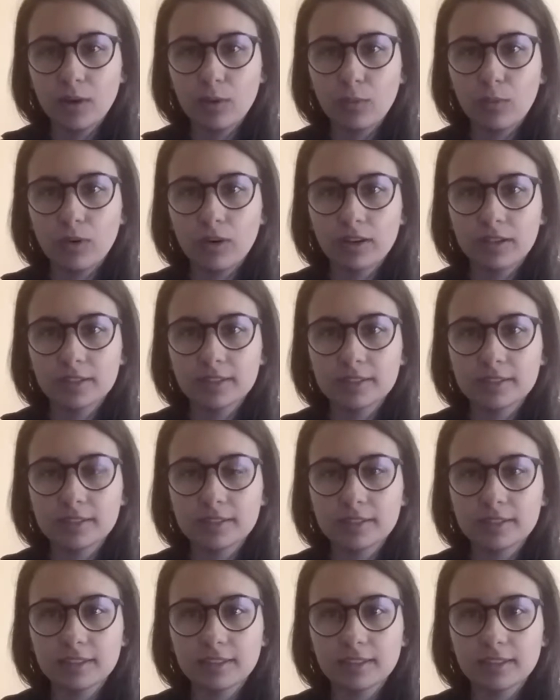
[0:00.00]
what
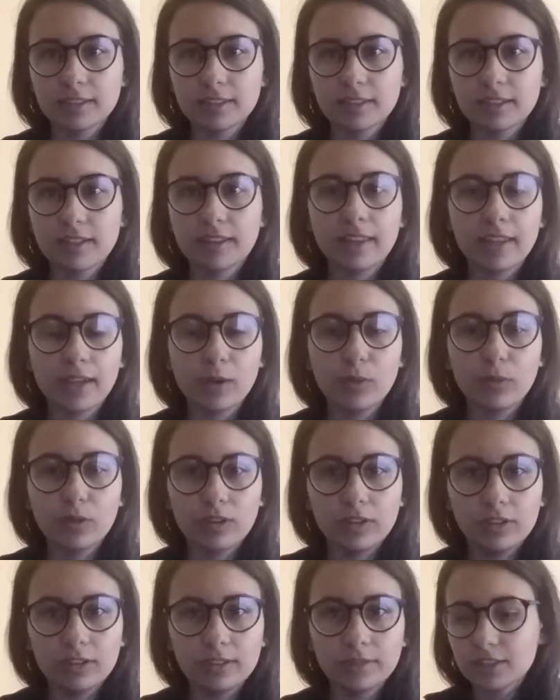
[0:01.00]
they
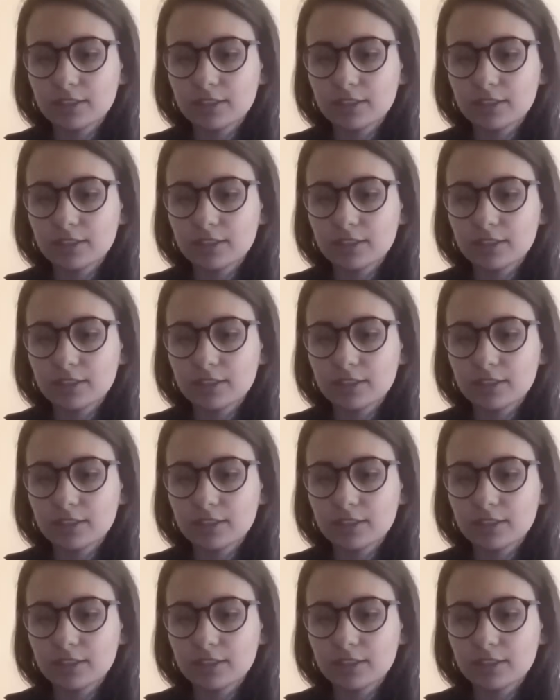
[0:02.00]
were.